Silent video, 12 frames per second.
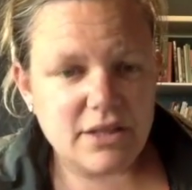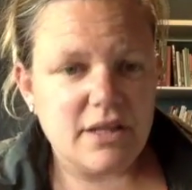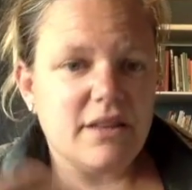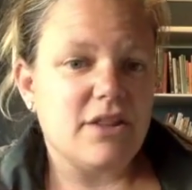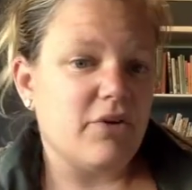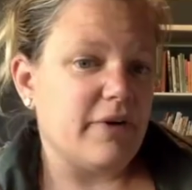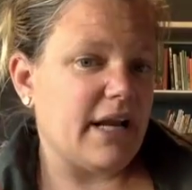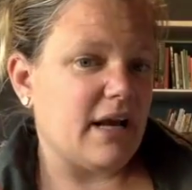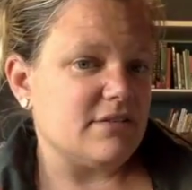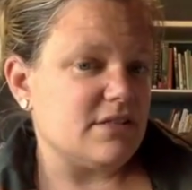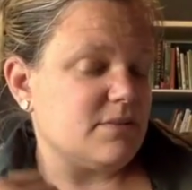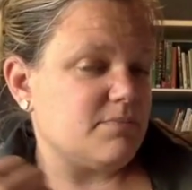the
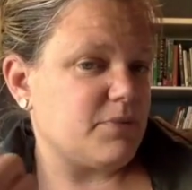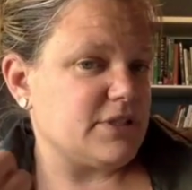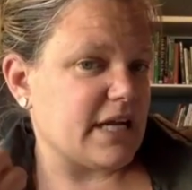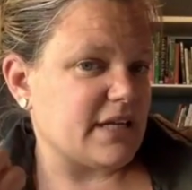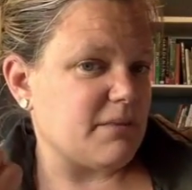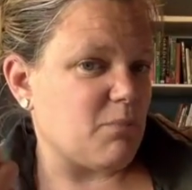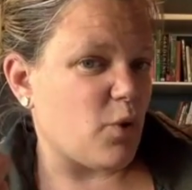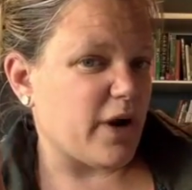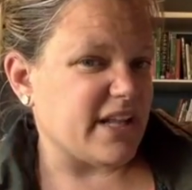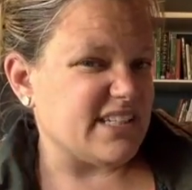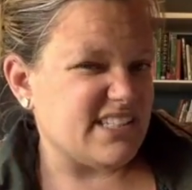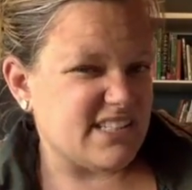greenhouse is protecting more
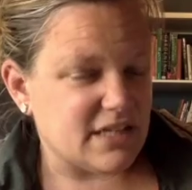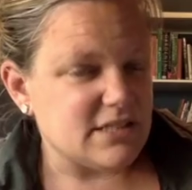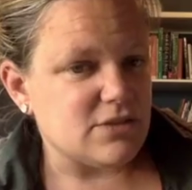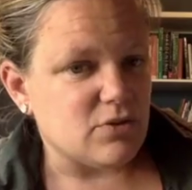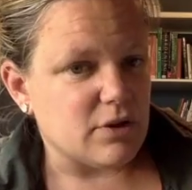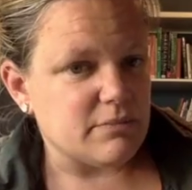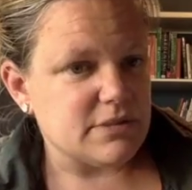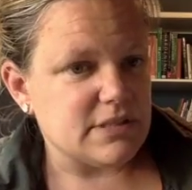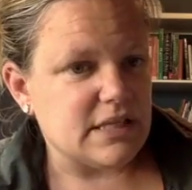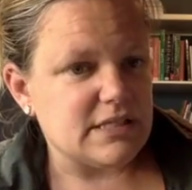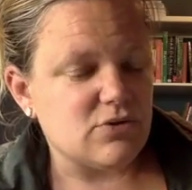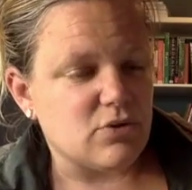against dust storms.
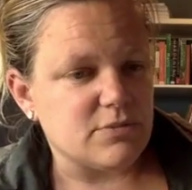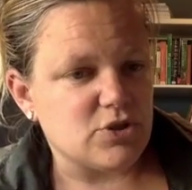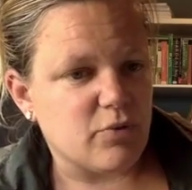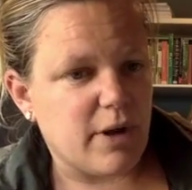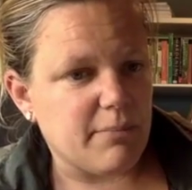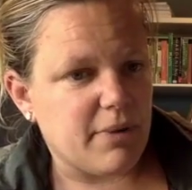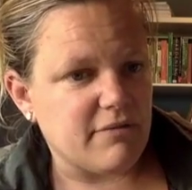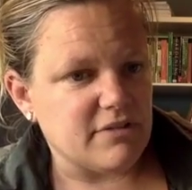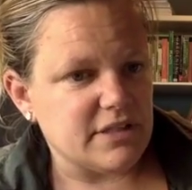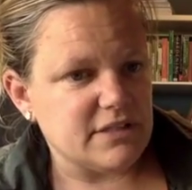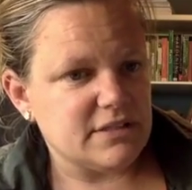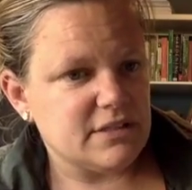Dust storms are quite
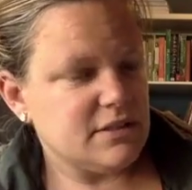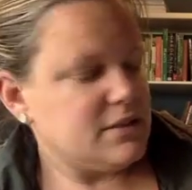prevalent.